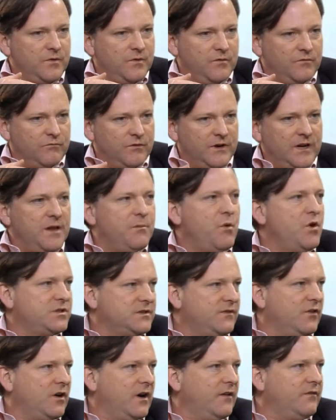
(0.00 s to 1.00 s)
really
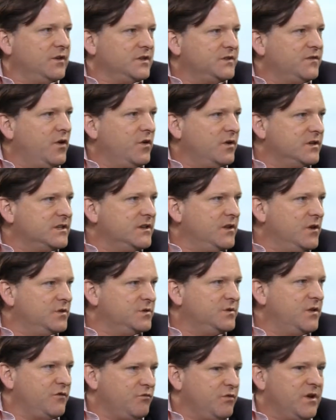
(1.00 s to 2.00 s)
most of our efforts focused in
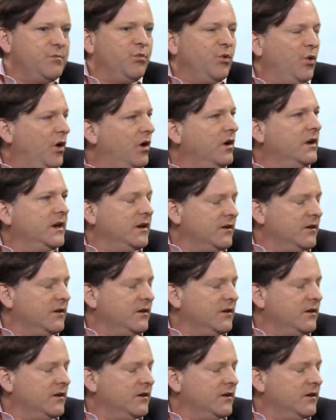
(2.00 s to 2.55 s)
those three broad